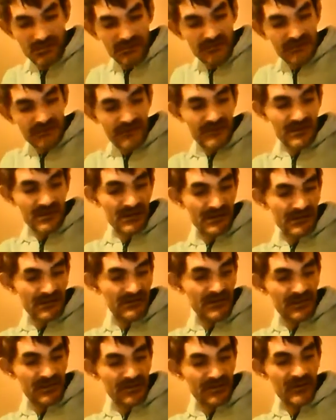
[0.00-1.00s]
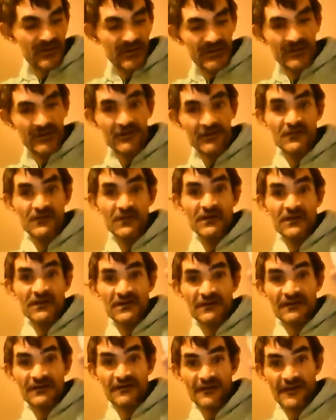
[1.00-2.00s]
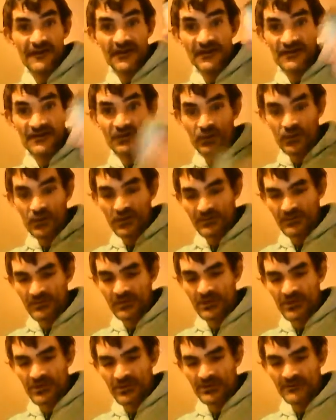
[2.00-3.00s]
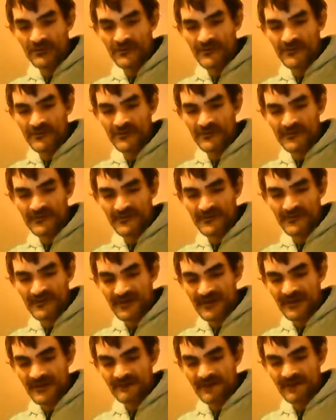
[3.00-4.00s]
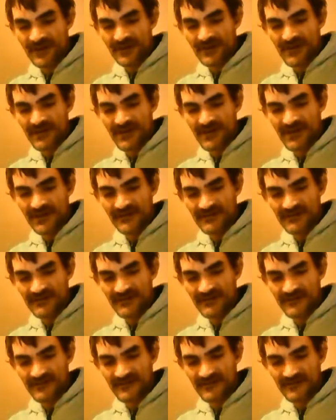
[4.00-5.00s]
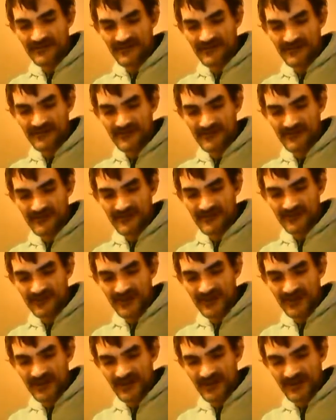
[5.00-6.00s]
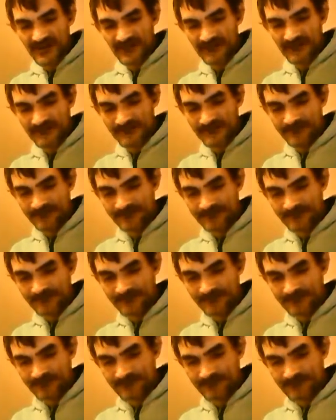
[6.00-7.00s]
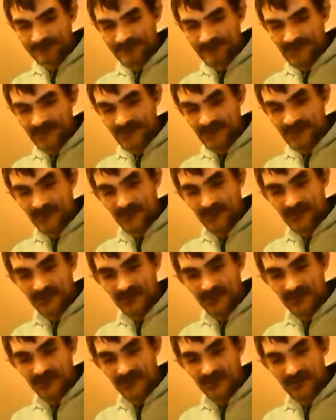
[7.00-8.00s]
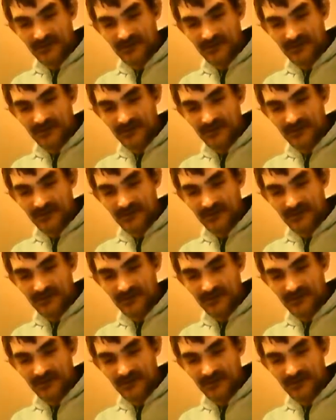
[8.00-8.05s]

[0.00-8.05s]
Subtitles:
So yeah, let me go ahead and try to get this one apart. If I can't, then it's okay.